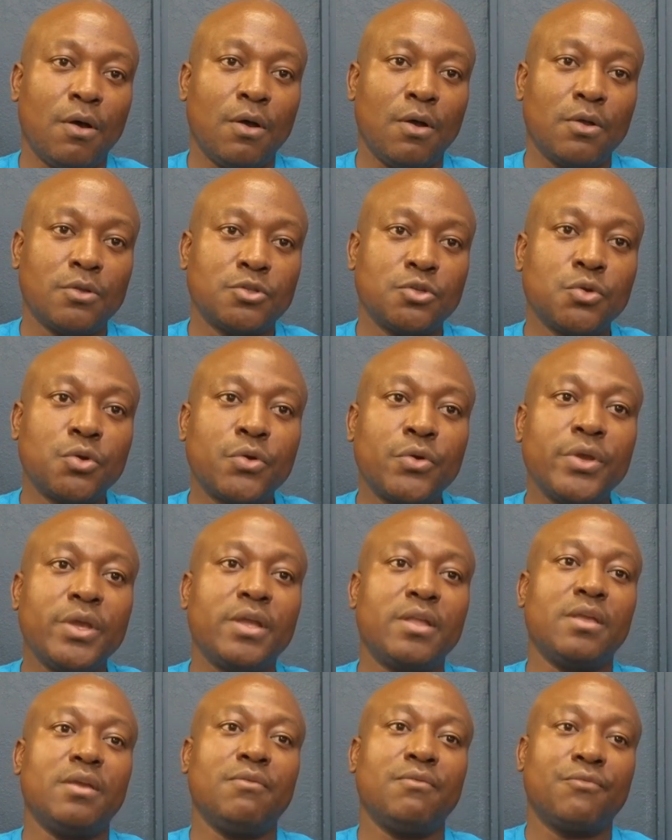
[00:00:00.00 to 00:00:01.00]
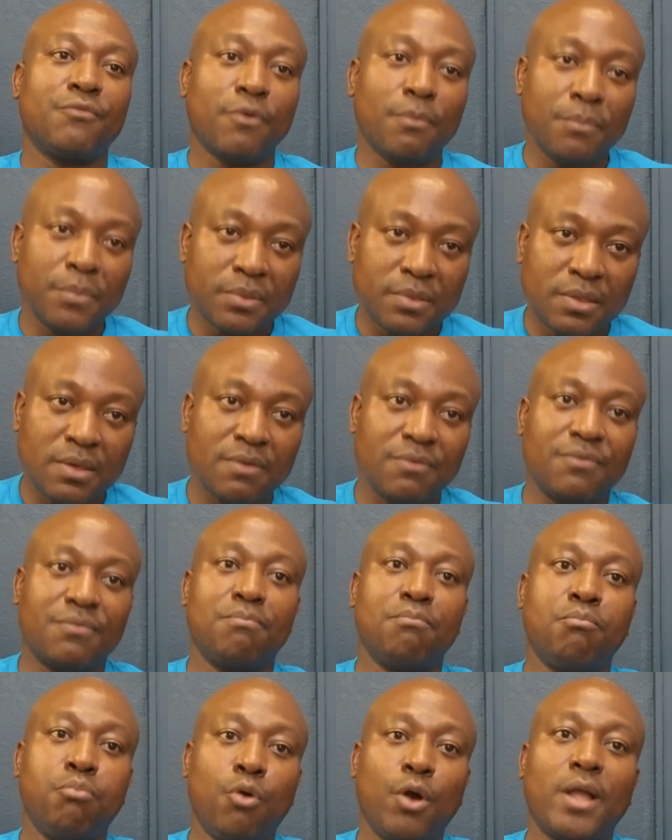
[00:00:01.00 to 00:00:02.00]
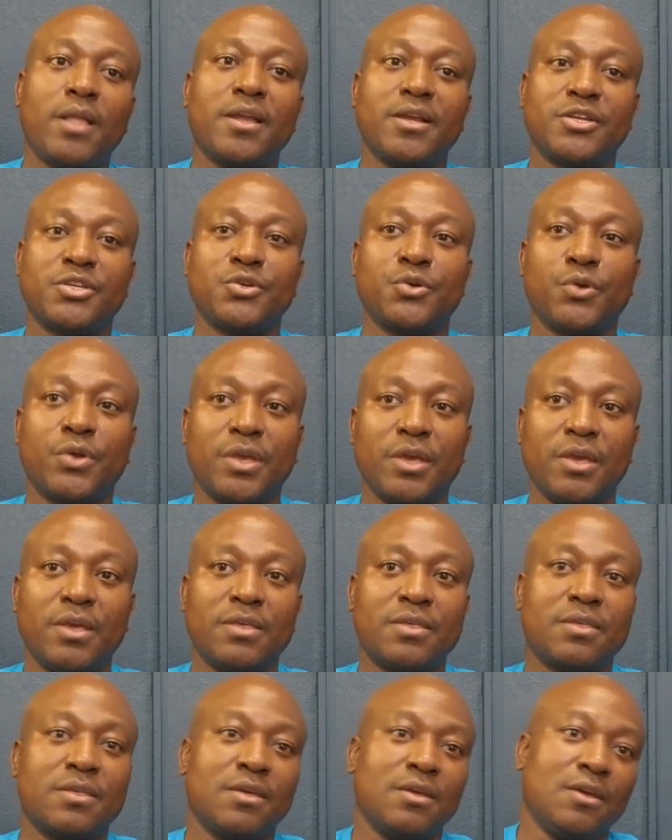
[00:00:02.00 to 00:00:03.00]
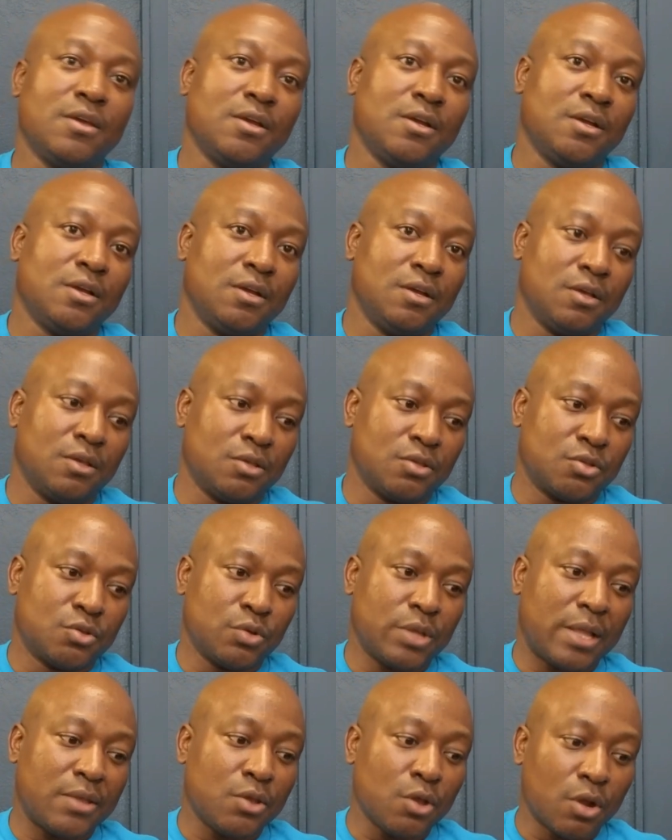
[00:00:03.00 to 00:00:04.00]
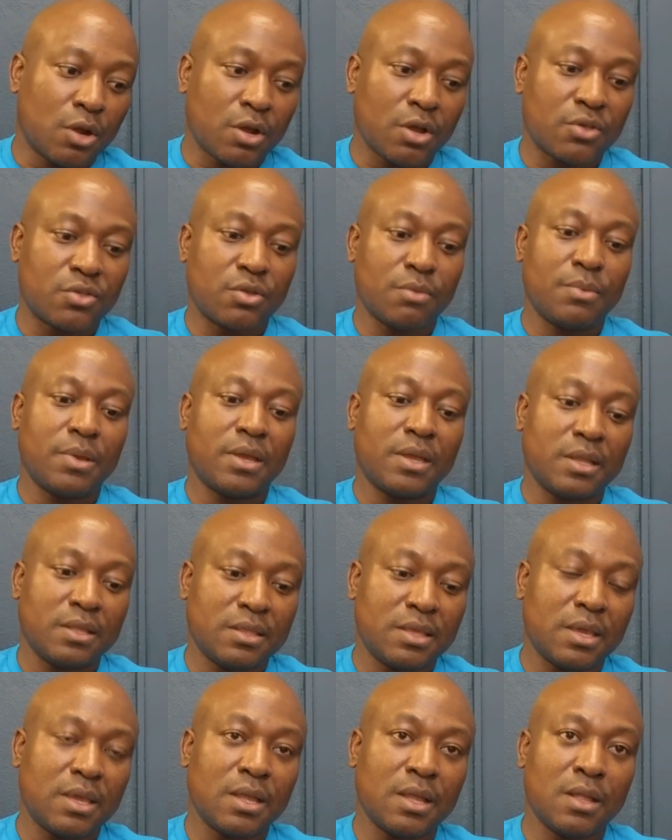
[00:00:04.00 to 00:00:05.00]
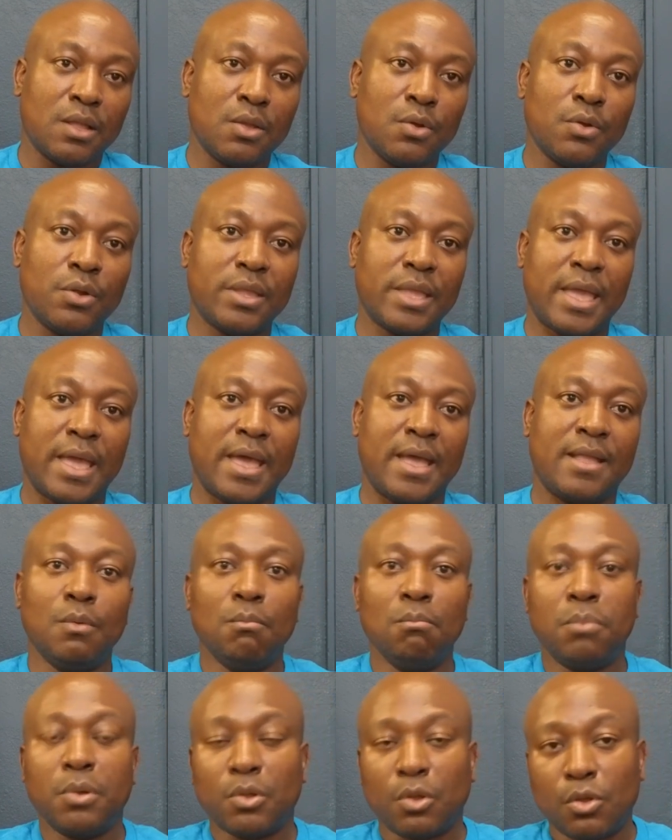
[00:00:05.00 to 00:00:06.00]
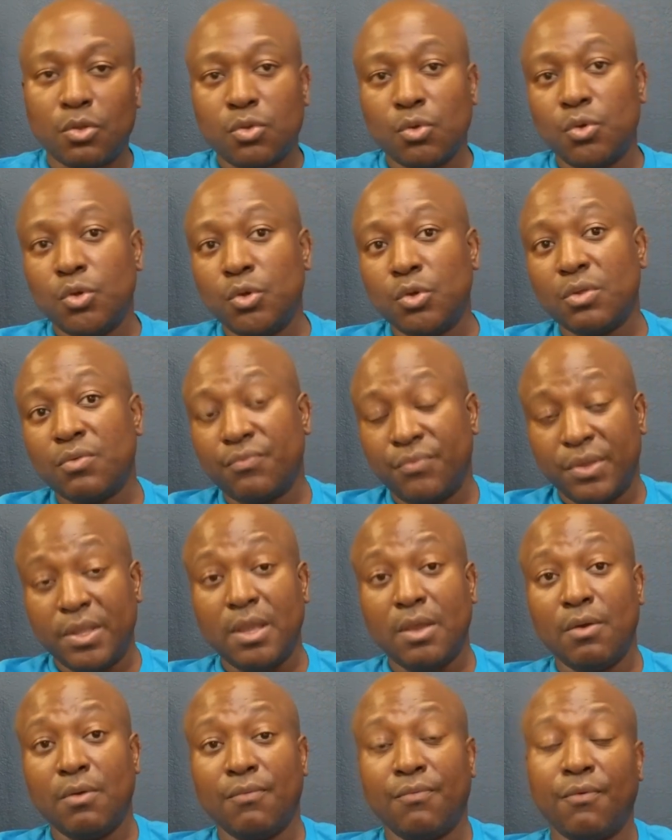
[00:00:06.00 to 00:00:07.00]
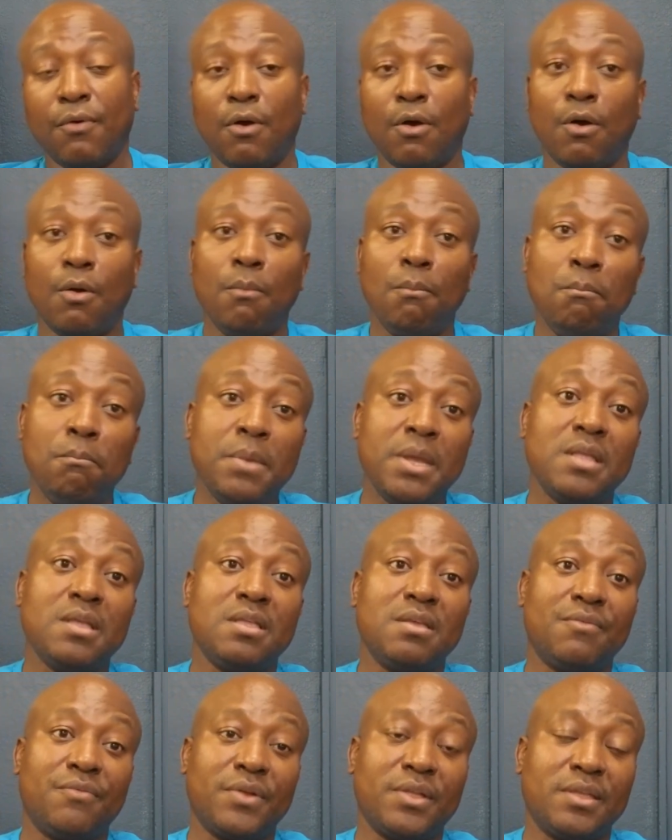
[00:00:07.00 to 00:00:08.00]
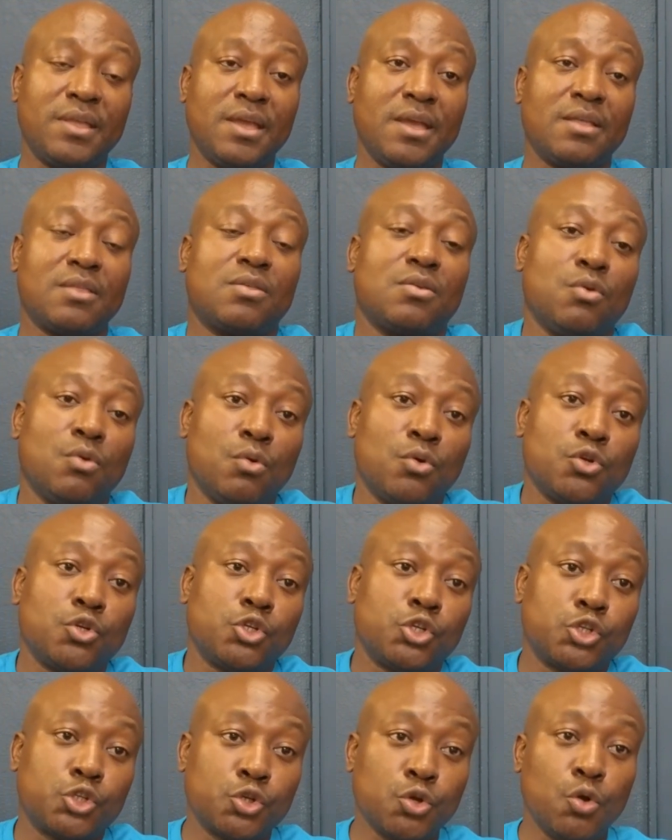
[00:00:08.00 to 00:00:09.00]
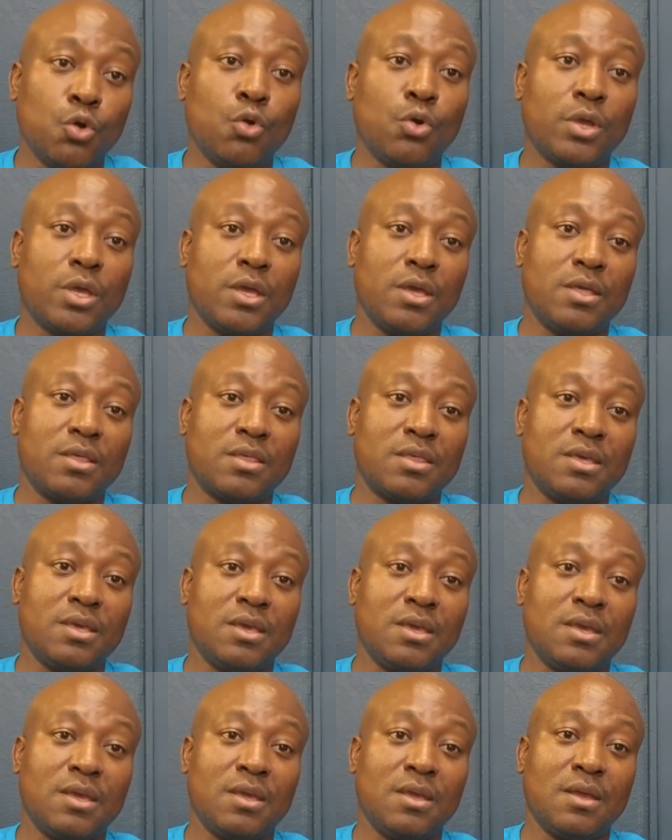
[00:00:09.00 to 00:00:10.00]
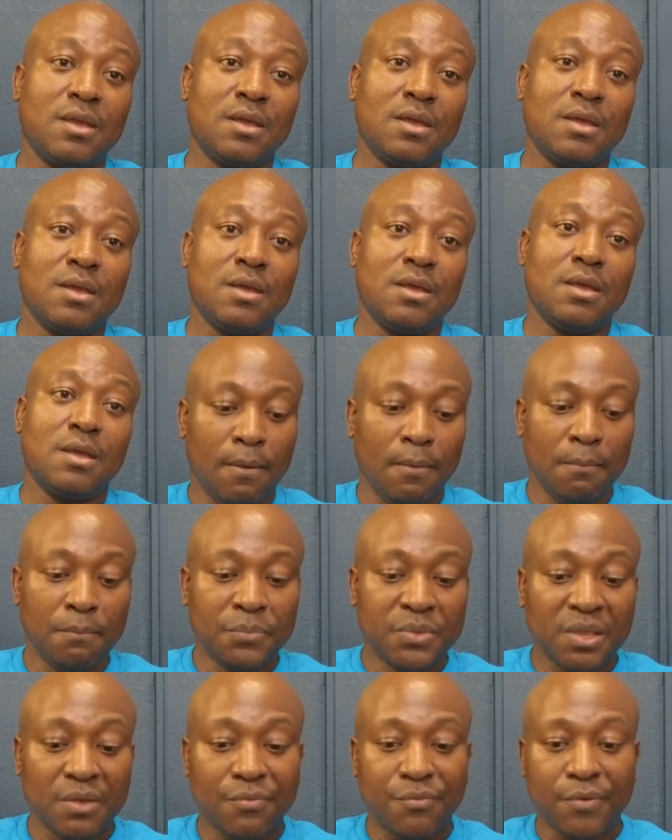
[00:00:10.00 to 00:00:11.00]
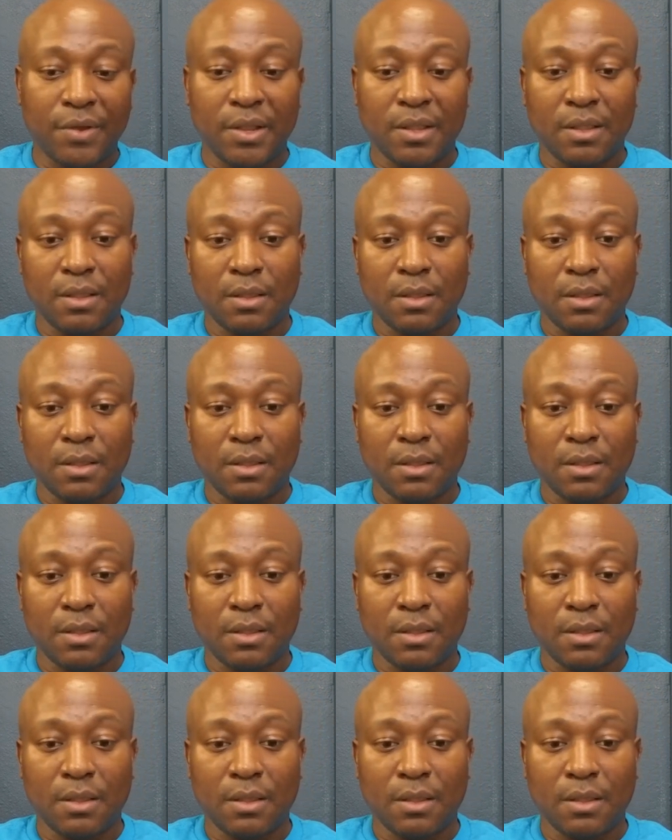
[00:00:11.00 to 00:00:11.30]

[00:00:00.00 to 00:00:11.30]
to create informative product showcase so that your customer can take a look at, but also use video for many different things. So showcasing different